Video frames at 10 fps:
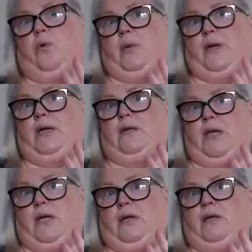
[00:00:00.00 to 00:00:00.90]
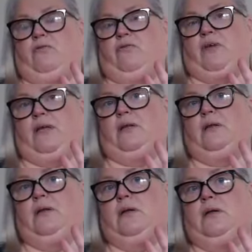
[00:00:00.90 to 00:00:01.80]
we think and
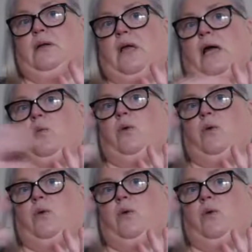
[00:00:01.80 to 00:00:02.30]
feel and